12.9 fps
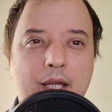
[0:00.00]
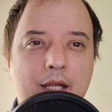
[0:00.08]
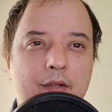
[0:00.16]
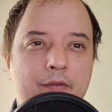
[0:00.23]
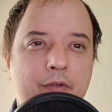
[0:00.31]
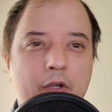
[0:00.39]

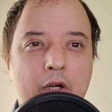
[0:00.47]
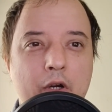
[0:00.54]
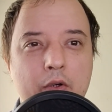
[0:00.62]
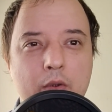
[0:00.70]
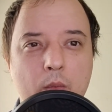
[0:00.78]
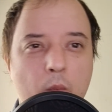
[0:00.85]
and figure
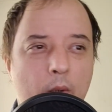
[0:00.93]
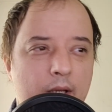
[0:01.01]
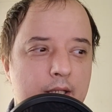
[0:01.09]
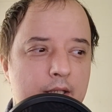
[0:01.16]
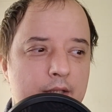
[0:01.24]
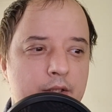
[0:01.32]
out the
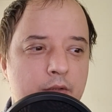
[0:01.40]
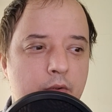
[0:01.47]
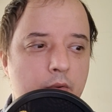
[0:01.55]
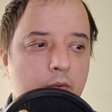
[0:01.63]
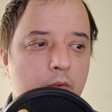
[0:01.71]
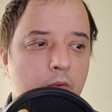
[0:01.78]
ways
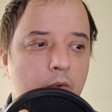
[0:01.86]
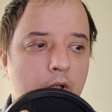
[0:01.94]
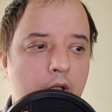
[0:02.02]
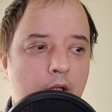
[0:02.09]
to